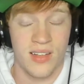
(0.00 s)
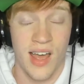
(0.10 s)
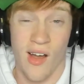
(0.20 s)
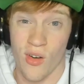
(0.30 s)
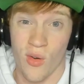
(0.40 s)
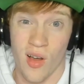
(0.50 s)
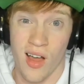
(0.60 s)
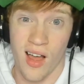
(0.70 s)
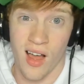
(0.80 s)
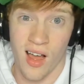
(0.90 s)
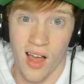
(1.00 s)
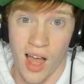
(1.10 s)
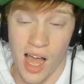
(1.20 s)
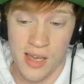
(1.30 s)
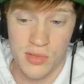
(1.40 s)
Now,
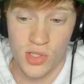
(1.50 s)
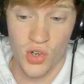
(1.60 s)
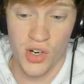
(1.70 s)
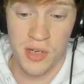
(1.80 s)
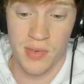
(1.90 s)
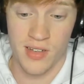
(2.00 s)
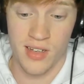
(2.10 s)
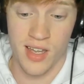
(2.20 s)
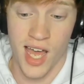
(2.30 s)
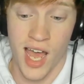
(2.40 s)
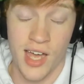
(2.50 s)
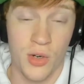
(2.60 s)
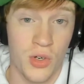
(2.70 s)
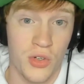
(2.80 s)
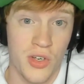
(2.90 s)
I'm sorry, but I
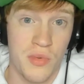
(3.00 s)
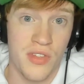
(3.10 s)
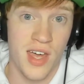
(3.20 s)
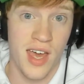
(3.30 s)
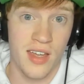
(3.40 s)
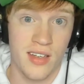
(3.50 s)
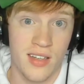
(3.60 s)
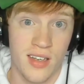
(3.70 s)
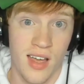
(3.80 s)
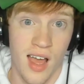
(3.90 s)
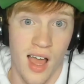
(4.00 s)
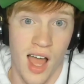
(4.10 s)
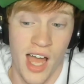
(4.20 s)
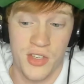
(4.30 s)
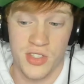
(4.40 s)
don't agree with that.
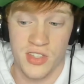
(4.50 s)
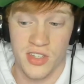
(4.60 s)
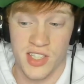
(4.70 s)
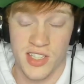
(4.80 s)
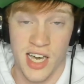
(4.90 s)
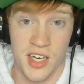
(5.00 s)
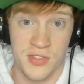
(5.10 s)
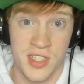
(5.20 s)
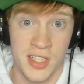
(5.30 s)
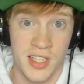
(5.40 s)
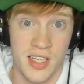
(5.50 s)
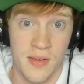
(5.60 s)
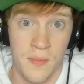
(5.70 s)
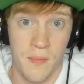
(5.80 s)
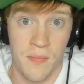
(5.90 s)
I just think that's kind of
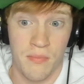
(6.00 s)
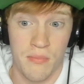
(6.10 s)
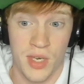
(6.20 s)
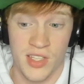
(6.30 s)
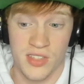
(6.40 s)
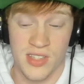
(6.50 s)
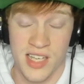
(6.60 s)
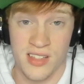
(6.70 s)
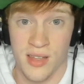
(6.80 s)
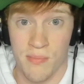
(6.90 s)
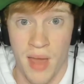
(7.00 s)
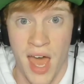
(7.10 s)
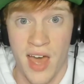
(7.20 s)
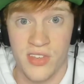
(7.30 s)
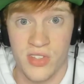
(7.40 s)
silly because that's in the
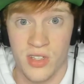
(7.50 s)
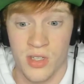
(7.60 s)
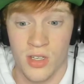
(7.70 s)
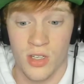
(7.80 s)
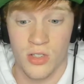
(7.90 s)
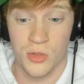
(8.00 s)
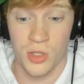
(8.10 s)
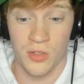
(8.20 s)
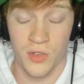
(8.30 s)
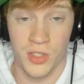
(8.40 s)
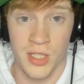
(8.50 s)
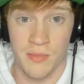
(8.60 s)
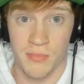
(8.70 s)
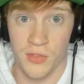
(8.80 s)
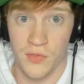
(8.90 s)
past. You should have looked at
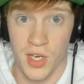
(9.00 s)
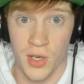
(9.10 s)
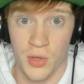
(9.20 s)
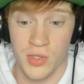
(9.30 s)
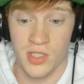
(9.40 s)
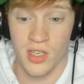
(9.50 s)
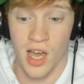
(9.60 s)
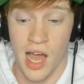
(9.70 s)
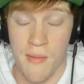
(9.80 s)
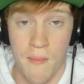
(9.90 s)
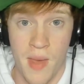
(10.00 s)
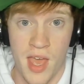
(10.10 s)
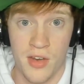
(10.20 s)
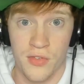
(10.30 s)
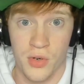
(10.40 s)
the videos I
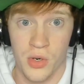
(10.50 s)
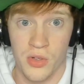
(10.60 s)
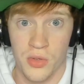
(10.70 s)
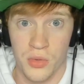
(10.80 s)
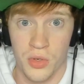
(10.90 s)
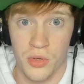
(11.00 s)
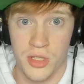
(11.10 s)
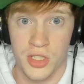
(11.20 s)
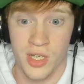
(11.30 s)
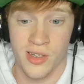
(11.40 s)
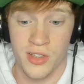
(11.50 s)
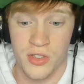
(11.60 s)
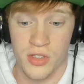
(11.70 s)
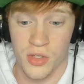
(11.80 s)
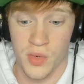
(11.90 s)
made for the recruitment
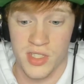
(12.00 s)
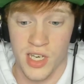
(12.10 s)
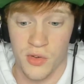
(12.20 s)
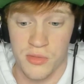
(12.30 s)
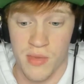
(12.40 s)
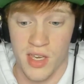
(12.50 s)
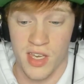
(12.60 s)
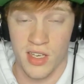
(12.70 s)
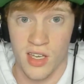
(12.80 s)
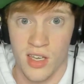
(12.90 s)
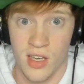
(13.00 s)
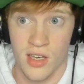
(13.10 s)
challenge, the ones I was making